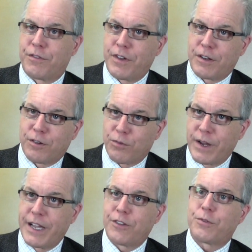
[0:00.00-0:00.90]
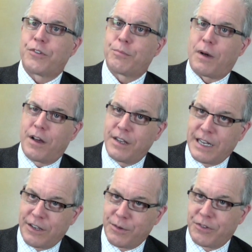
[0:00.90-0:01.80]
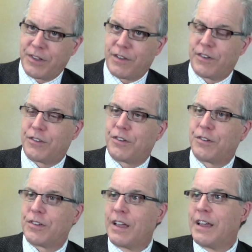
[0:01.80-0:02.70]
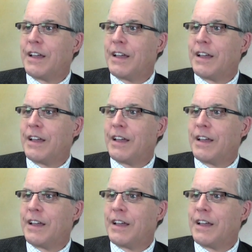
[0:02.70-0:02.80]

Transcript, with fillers: the federal regs responding to a set of issues.